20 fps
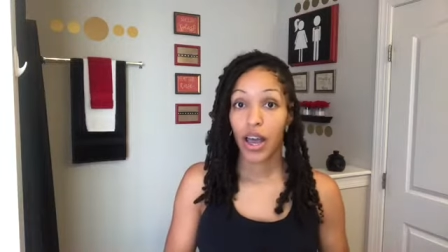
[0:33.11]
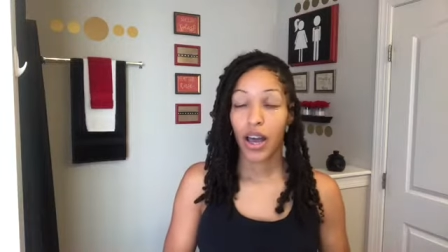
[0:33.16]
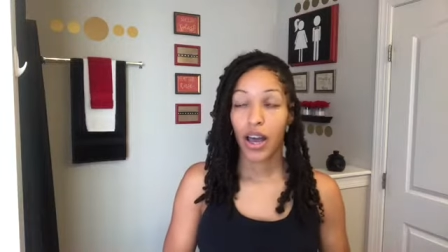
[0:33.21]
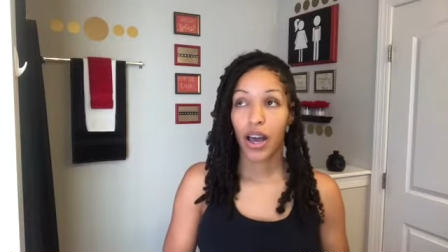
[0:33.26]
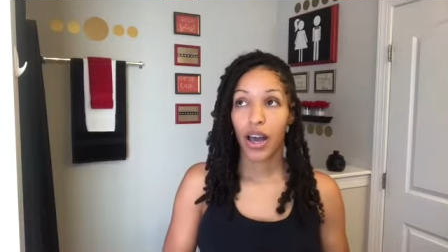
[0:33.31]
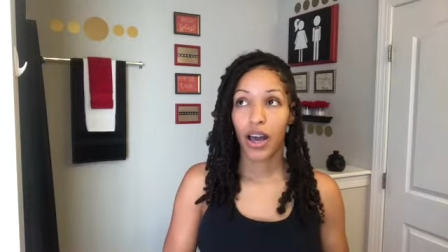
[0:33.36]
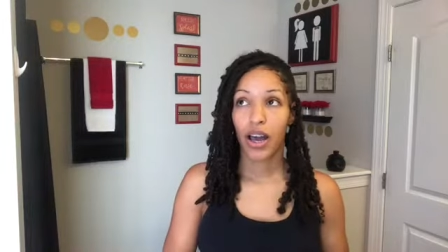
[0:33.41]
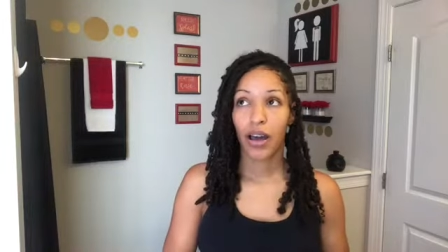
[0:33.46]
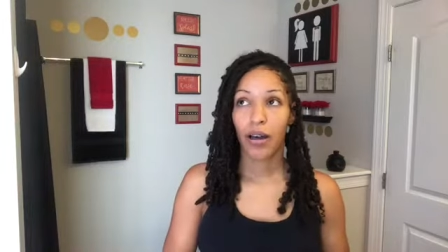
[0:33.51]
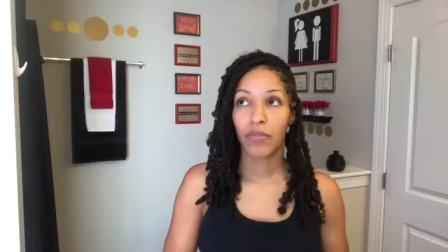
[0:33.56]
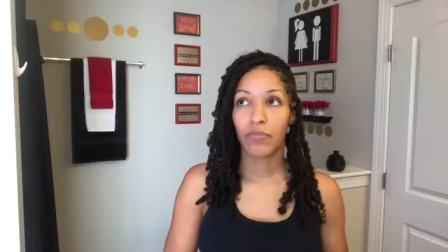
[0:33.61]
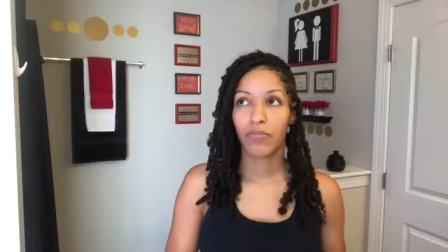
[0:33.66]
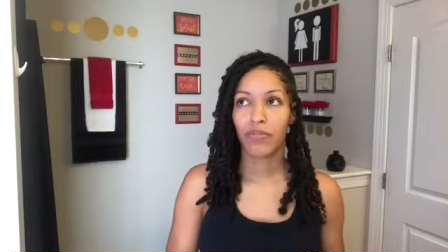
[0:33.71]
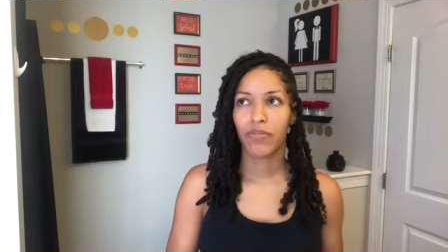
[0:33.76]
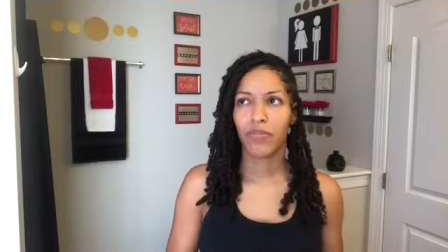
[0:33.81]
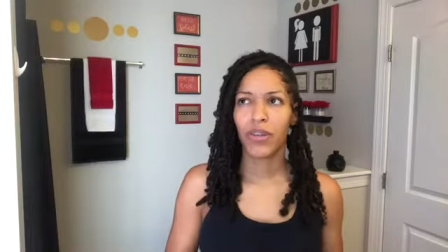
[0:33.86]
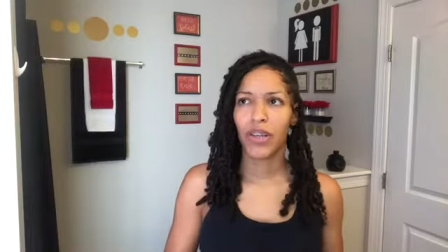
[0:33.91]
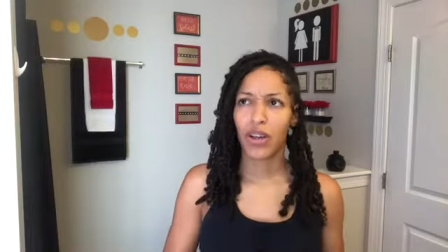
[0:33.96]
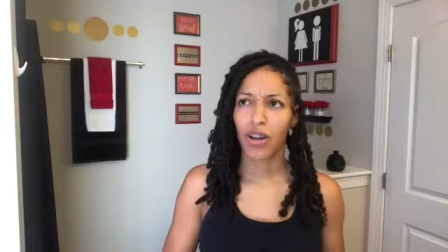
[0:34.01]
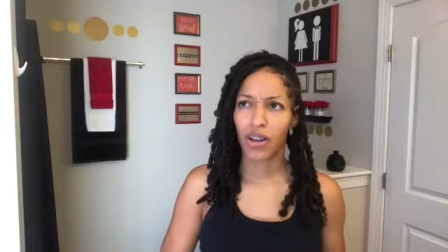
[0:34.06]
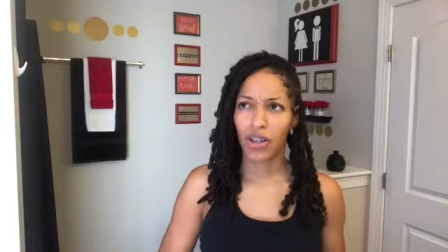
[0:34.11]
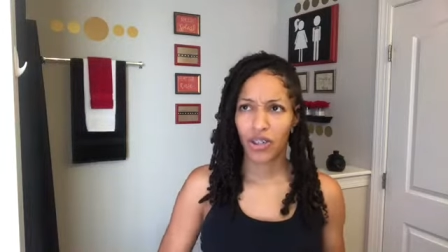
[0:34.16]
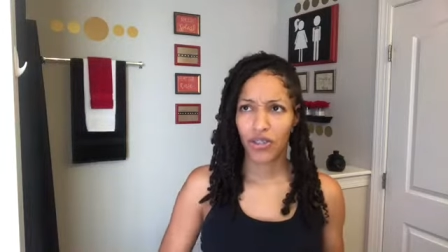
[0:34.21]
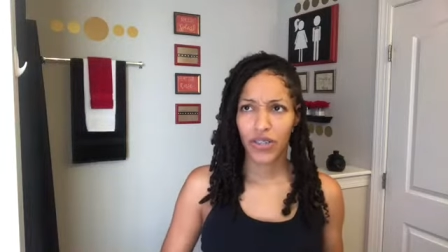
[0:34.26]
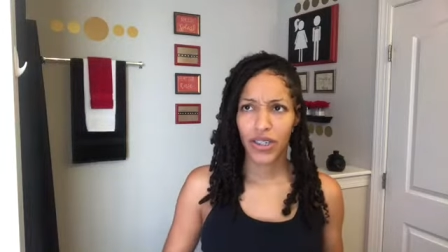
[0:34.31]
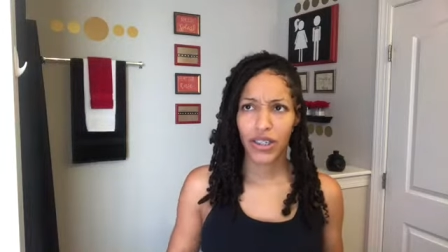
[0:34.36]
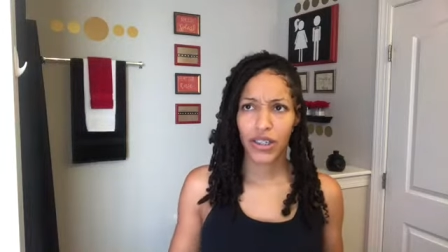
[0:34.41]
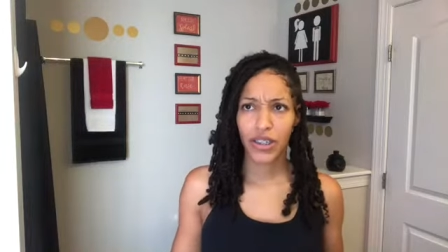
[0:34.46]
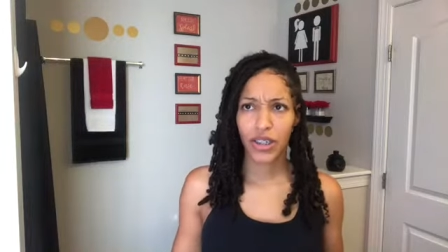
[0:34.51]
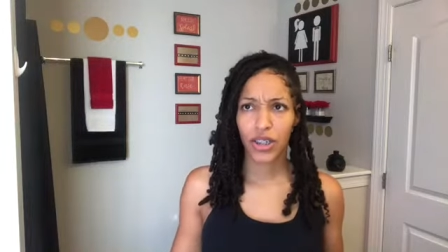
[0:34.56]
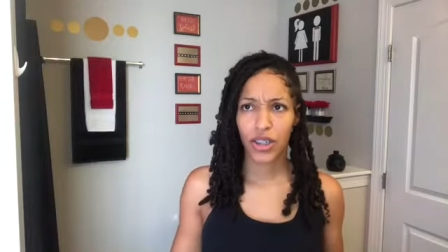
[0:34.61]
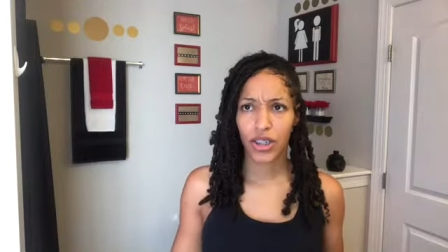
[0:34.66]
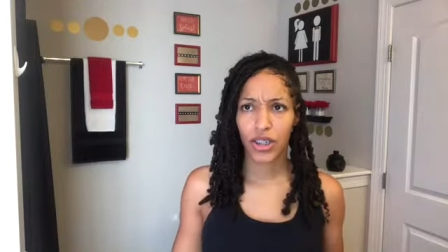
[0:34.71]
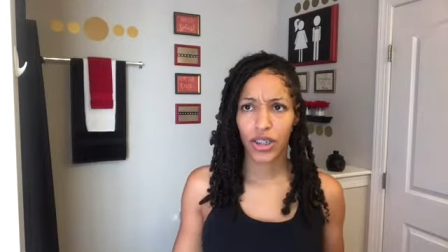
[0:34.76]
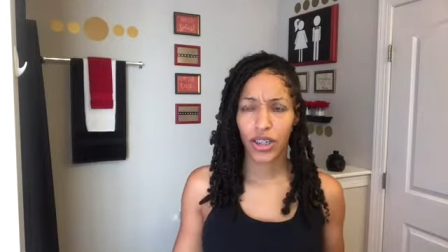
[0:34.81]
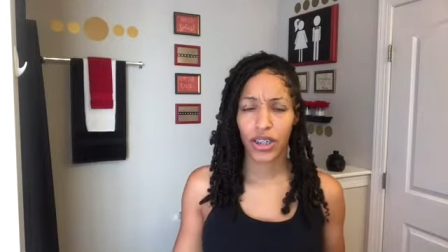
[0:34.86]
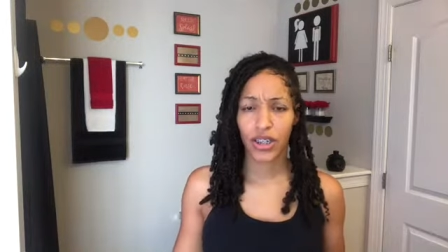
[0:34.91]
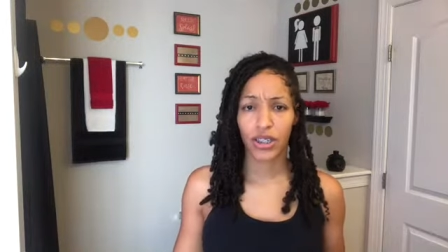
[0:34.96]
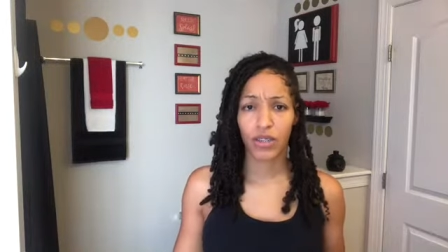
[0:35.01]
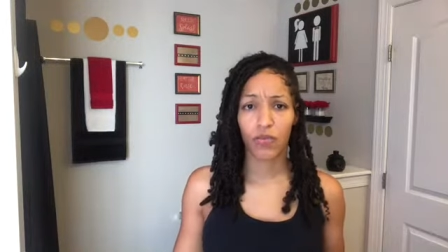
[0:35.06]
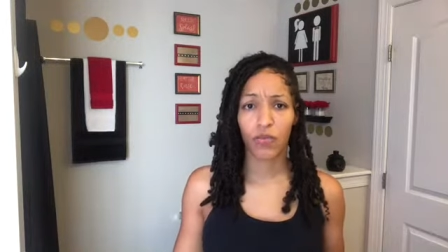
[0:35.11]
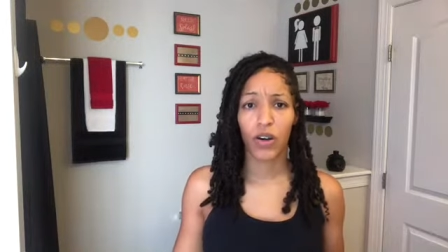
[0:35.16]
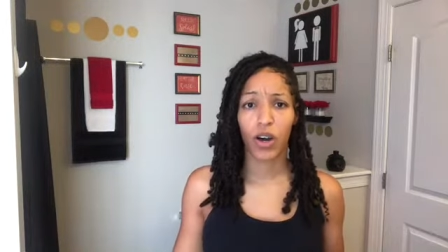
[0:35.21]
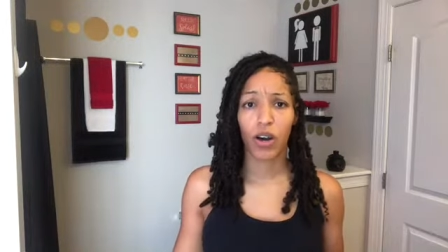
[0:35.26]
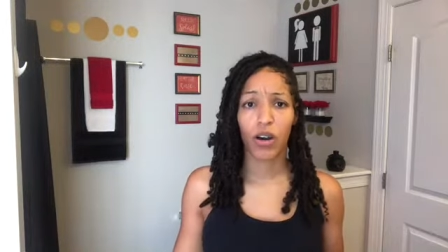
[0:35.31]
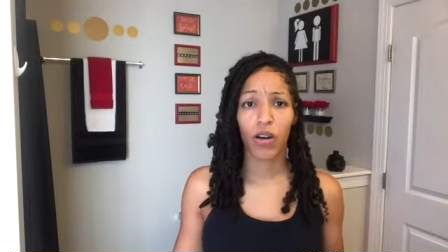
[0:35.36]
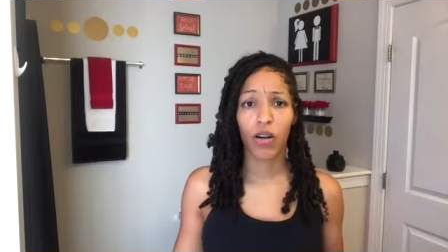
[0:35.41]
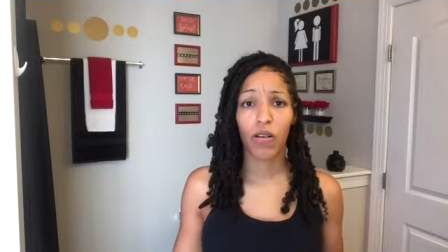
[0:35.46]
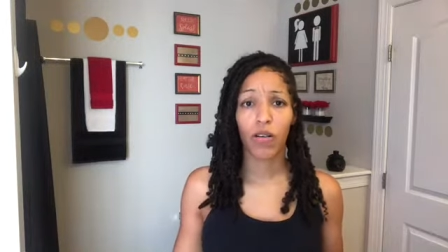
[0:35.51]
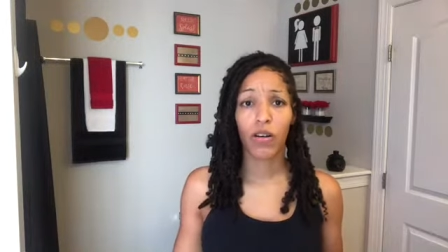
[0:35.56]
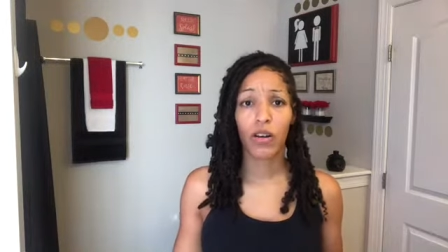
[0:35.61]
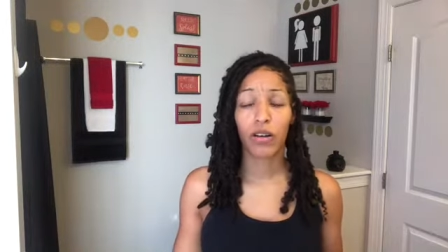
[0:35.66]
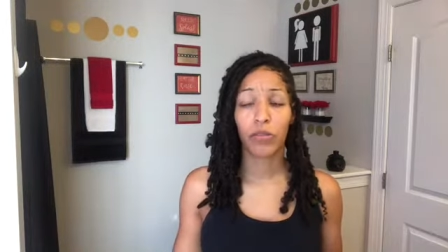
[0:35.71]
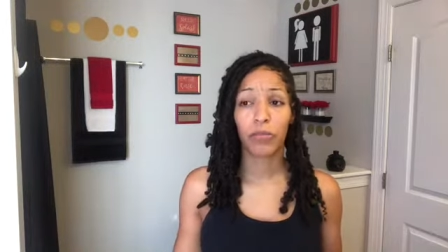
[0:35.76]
Um, we are transitioning into fall,